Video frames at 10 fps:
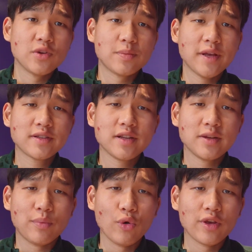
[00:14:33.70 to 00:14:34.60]
which are basically
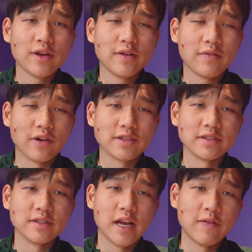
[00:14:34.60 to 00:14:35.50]
Napoleon
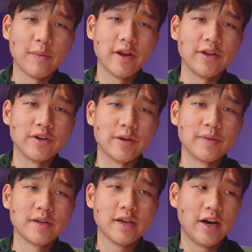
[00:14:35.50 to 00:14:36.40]
versus everybody in
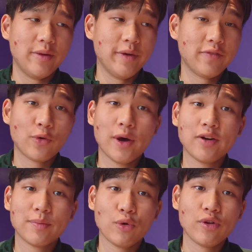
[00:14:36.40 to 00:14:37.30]
Europe. And for a
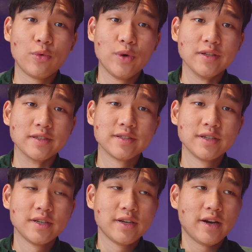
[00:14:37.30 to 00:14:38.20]
while, Napoleon wins.
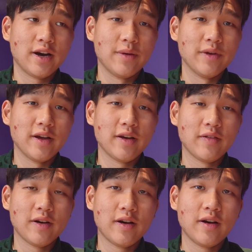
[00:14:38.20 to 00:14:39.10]
For
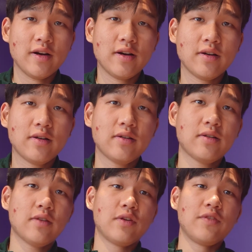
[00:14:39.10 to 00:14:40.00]

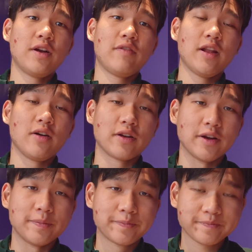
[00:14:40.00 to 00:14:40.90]
a very, very long
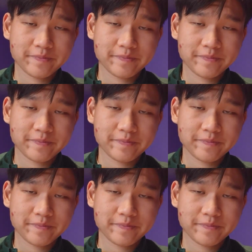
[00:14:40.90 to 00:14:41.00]
time.